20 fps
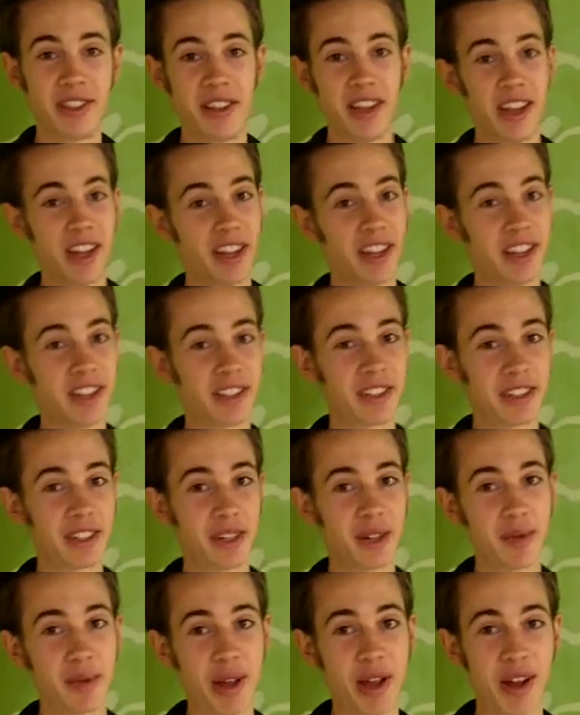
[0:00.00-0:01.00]
then it's
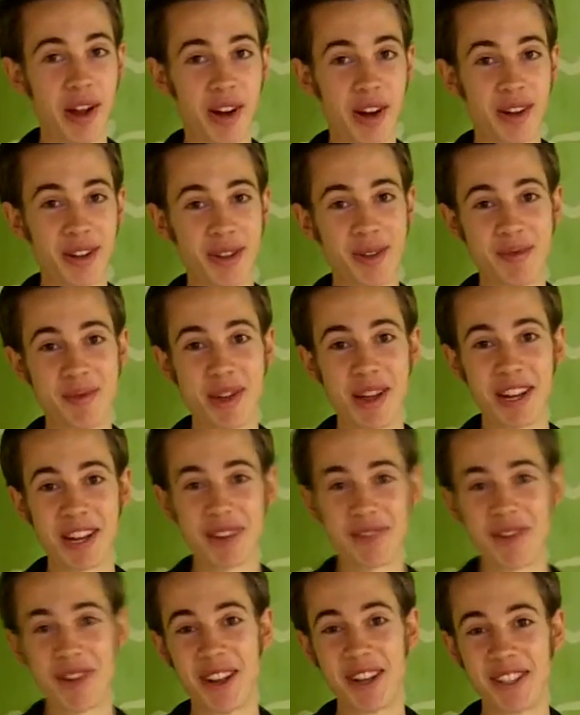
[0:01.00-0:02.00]
gonna be hard to make
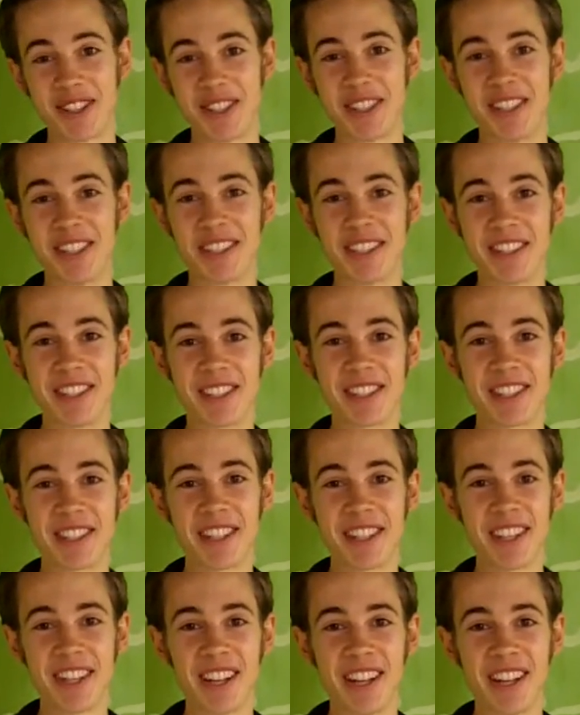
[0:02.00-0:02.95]
inventions.